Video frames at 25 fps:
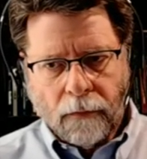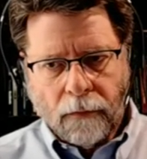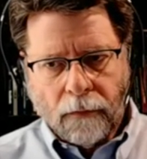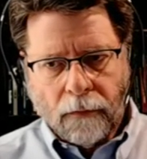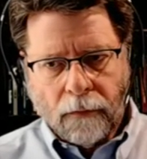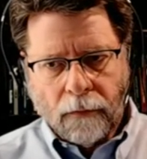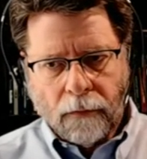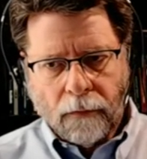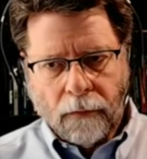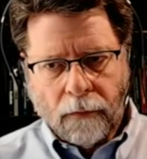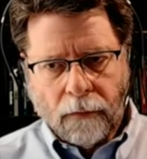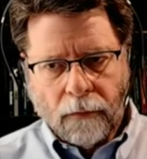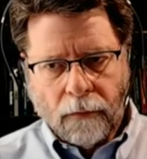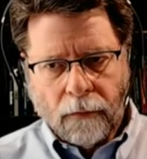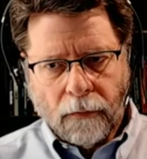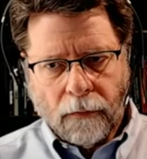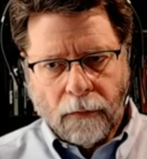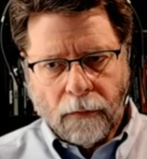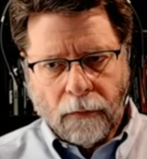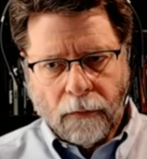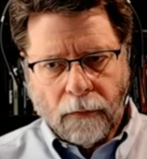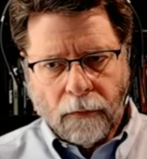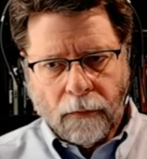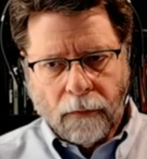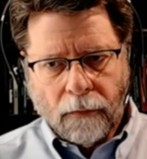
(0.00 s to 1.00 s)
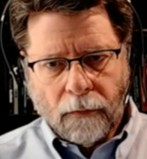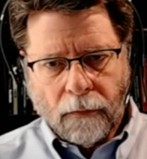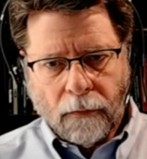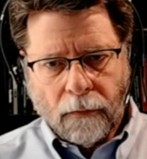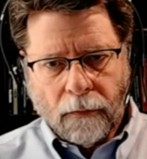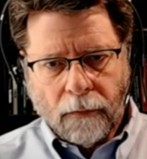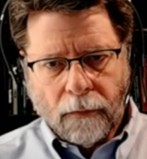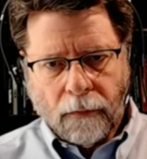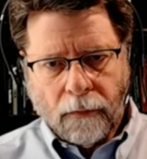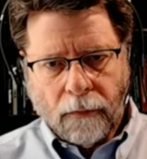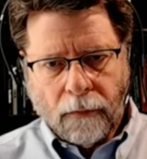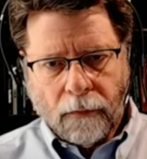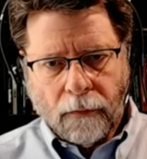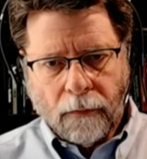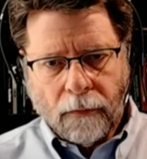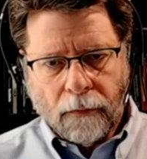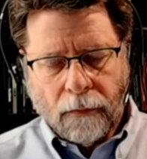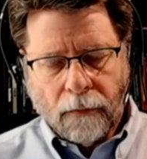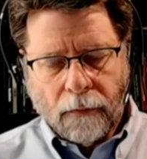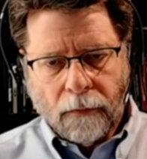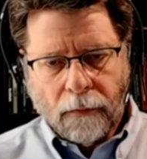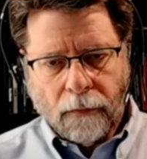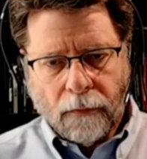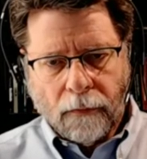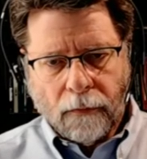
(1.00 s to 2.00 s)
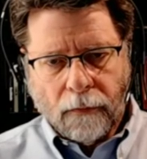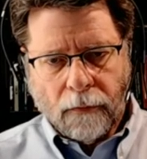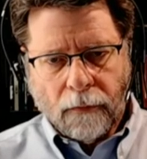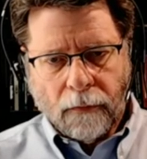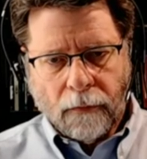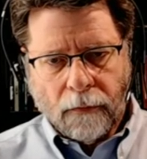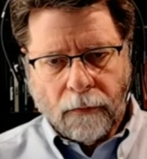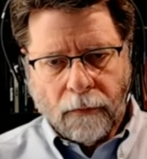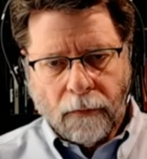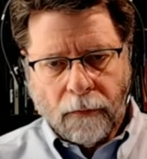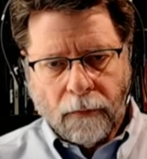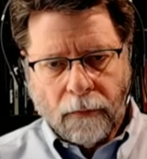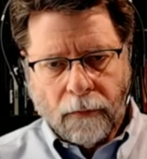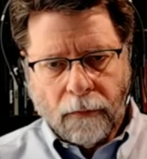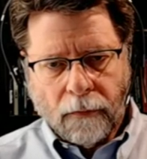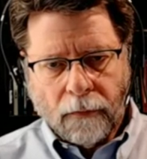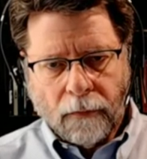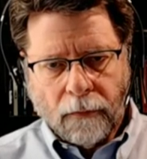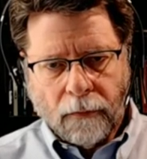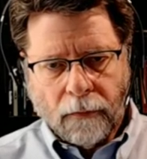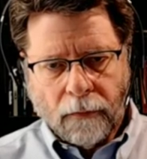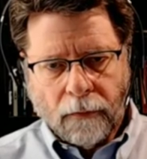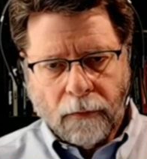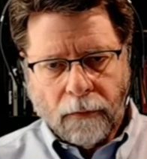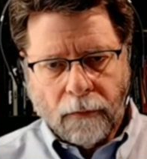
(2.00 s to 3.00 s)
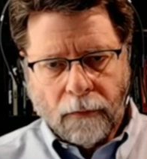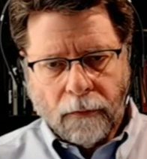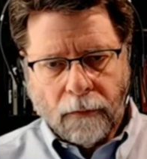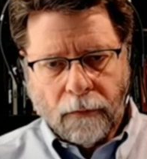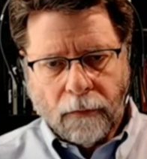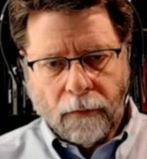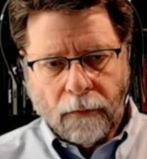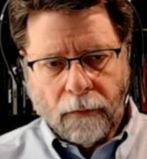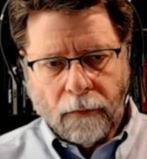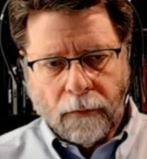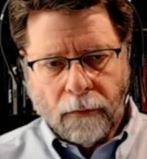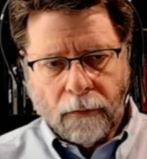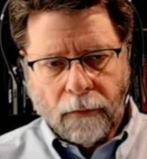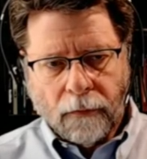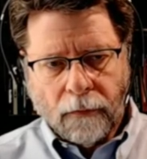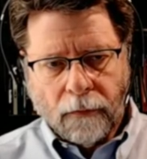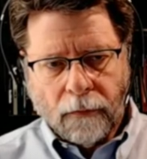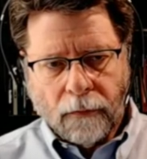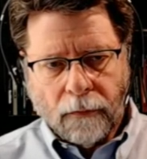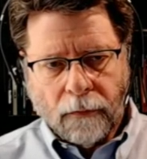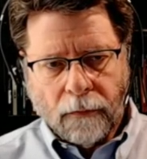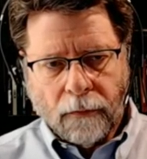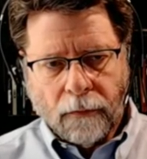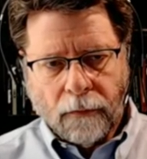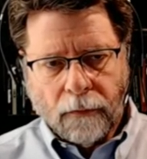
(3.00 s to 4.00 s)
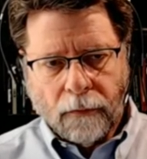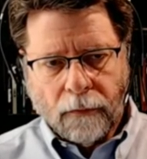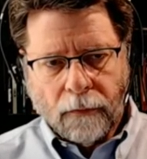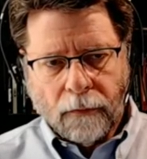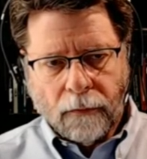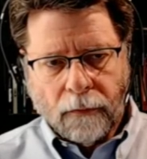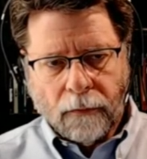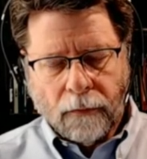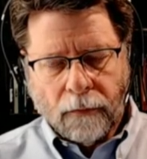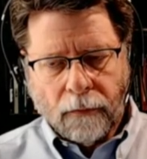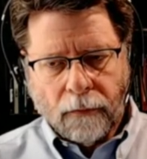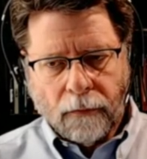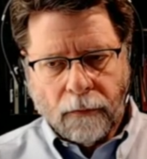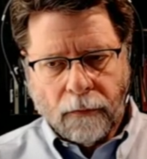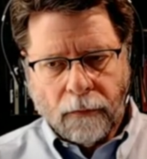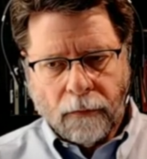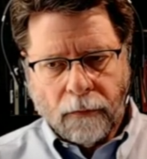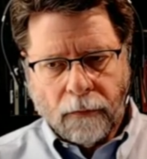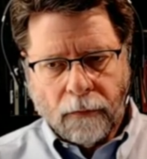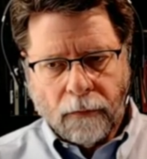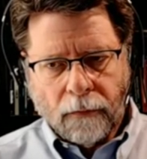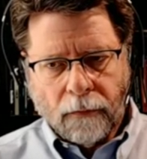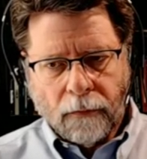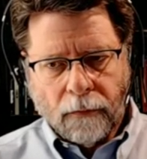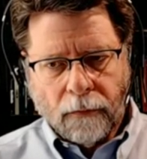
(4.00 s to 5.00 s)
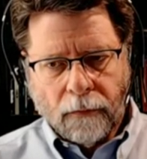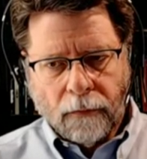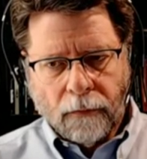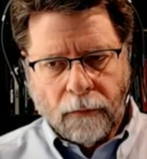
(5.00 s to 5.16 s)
(silent)